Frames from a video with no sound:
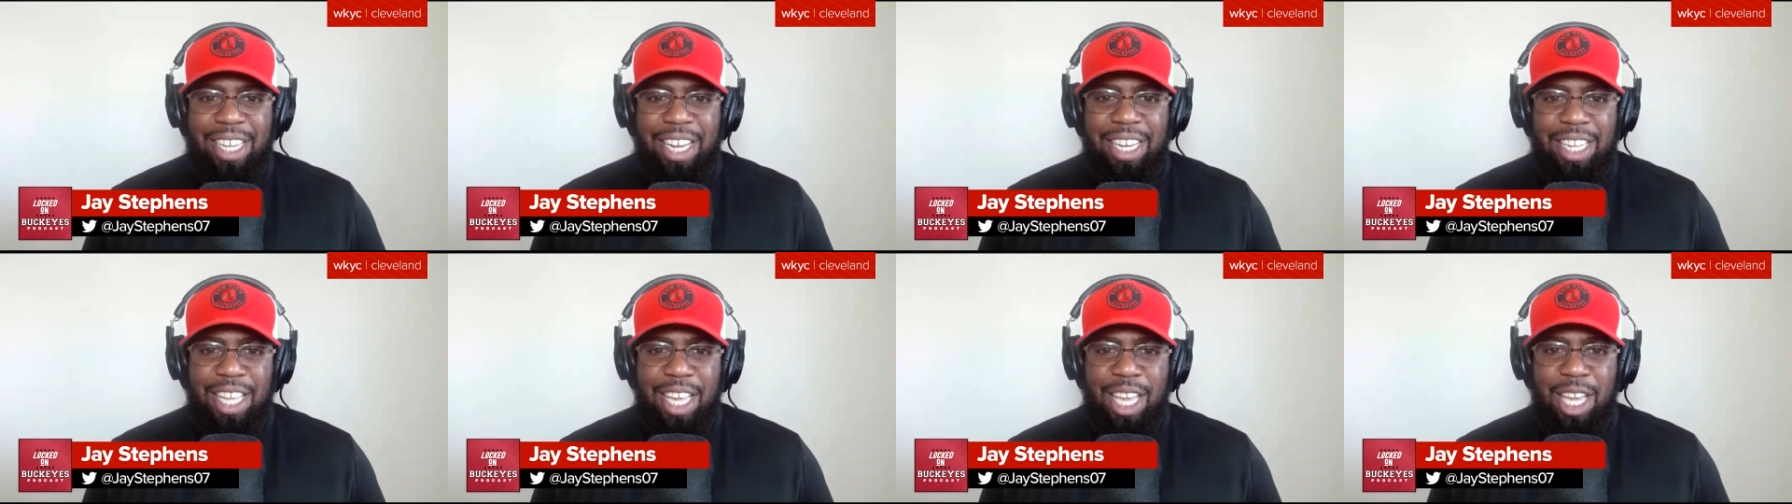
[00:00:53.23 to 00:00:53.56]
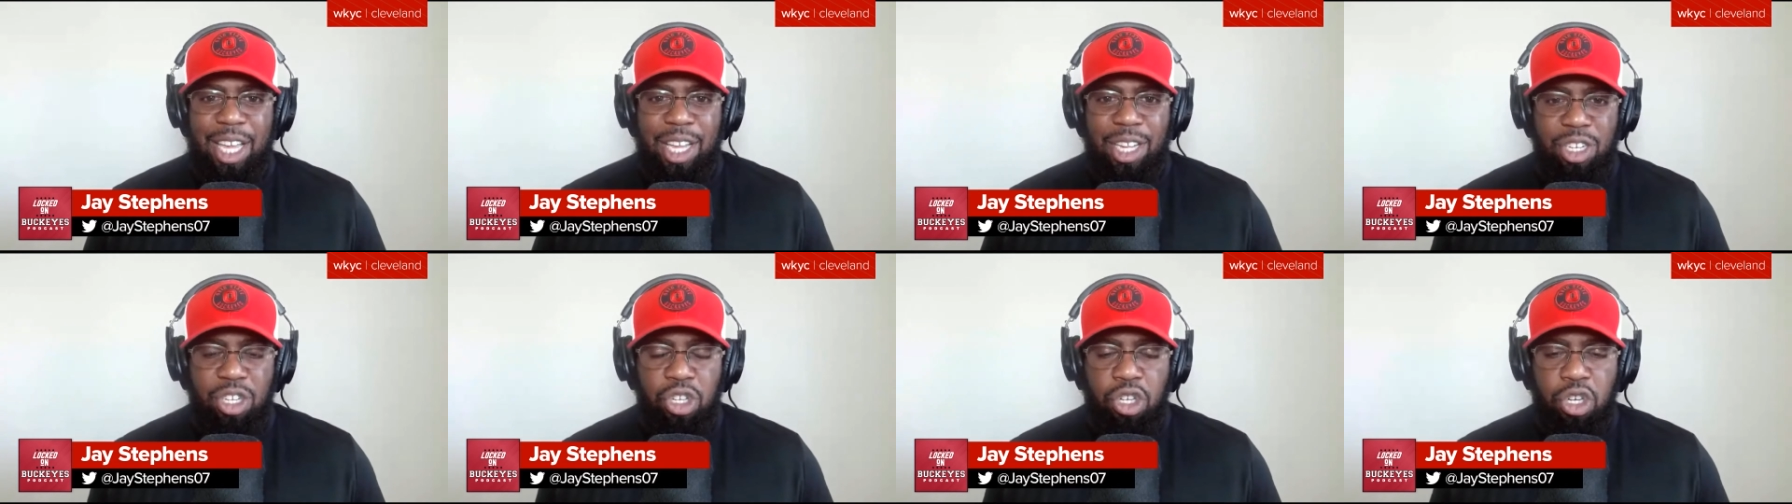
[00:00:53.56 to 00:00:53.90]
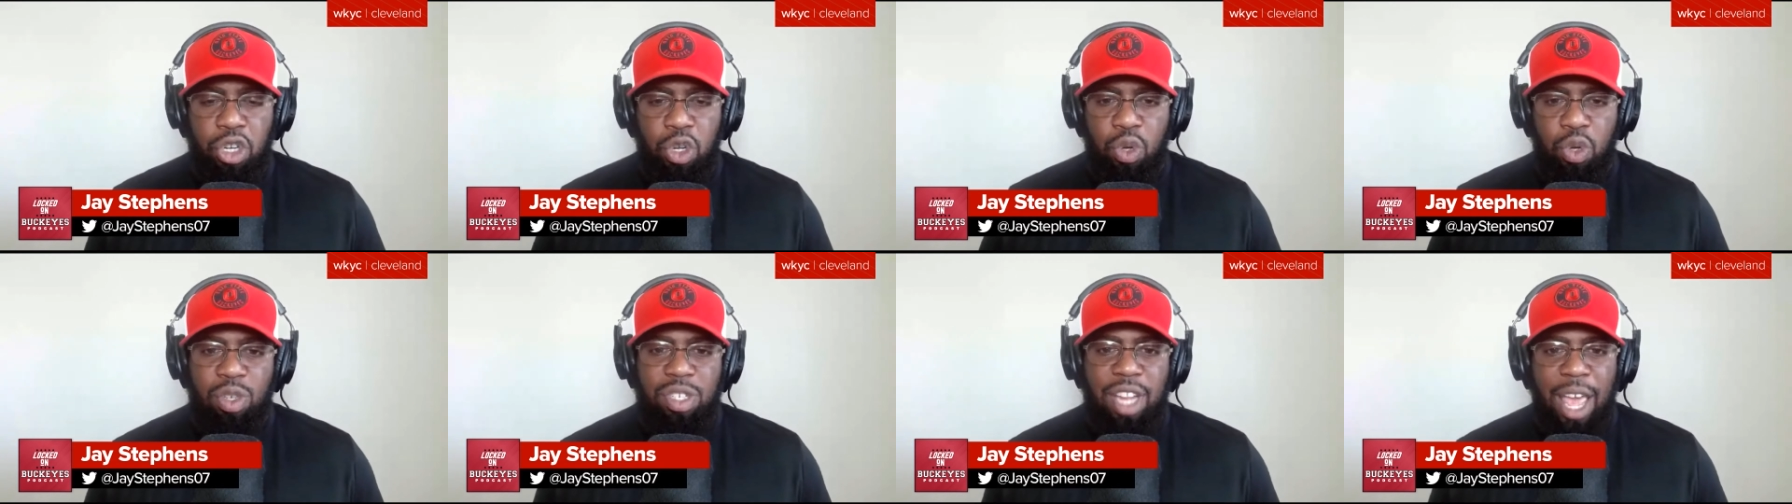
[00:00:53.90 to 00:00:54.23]
It is
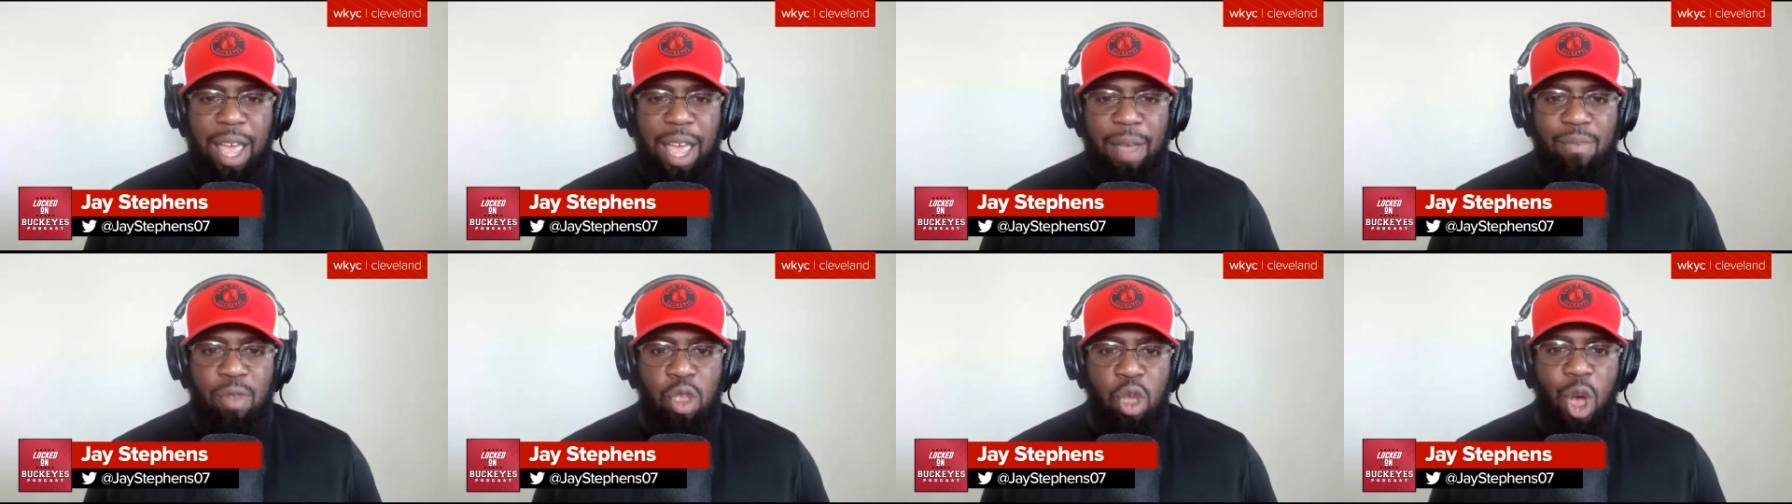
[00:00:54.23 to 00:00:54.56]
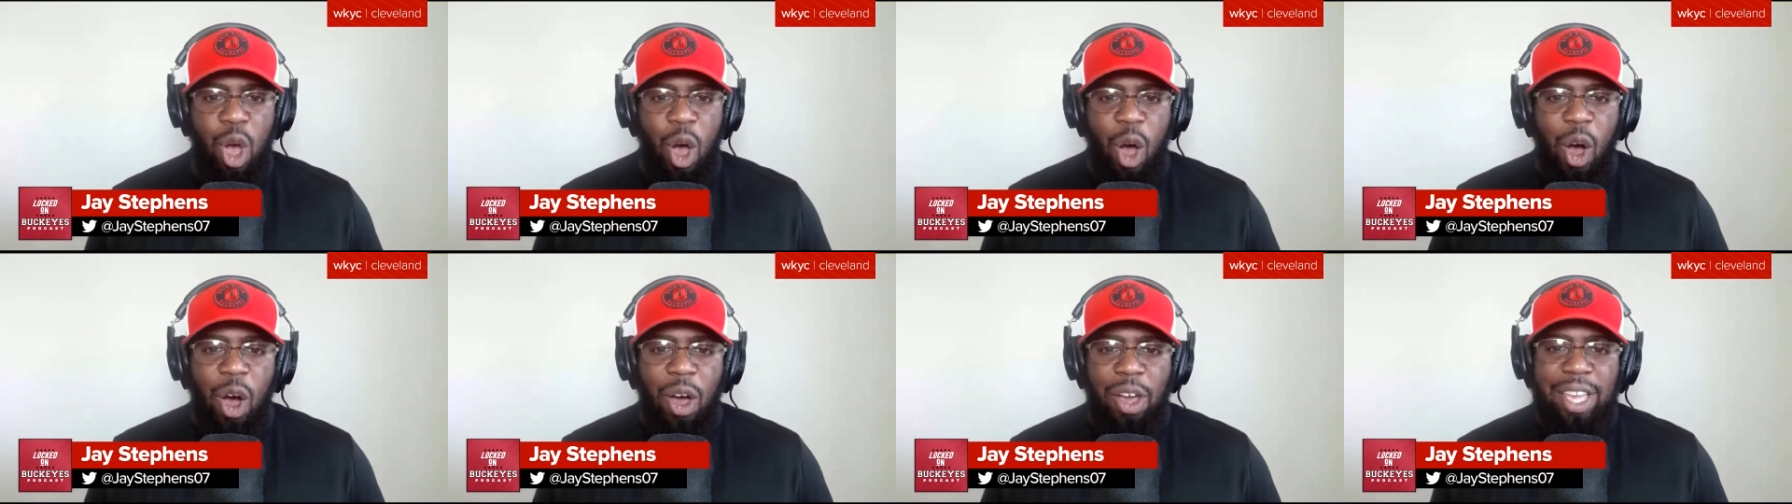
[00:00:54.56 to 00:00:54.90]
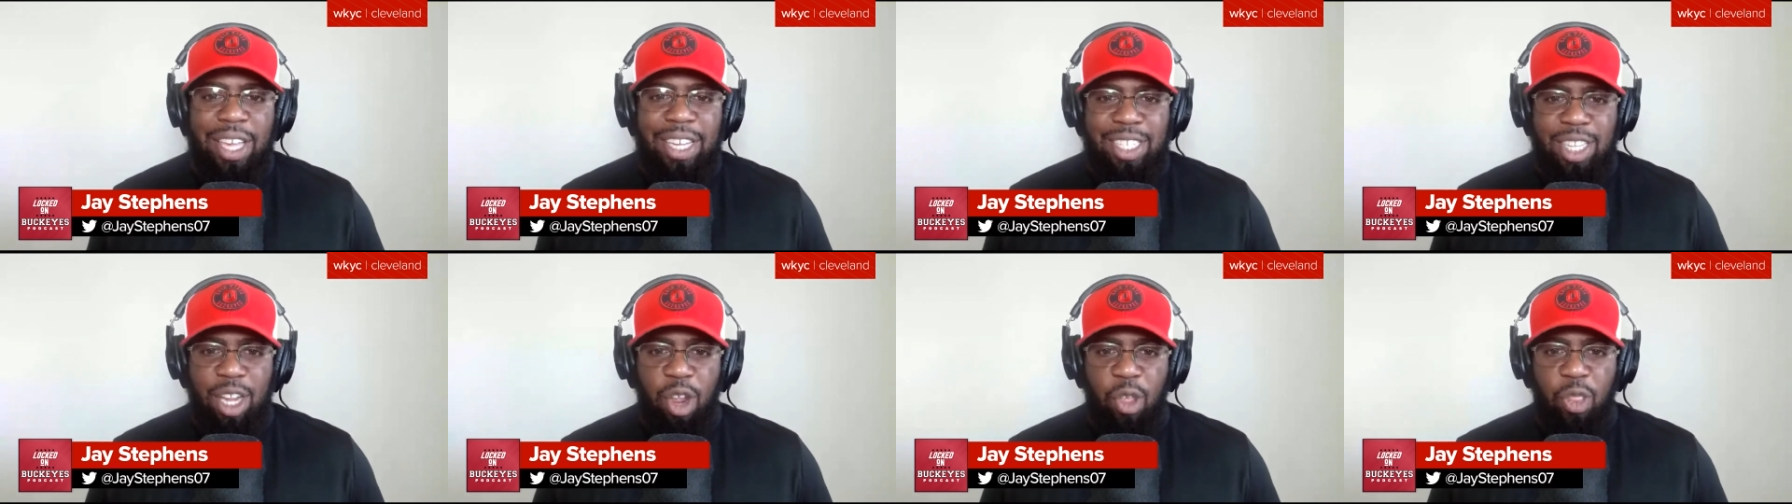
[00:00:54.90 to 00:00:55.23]
Tuesday, August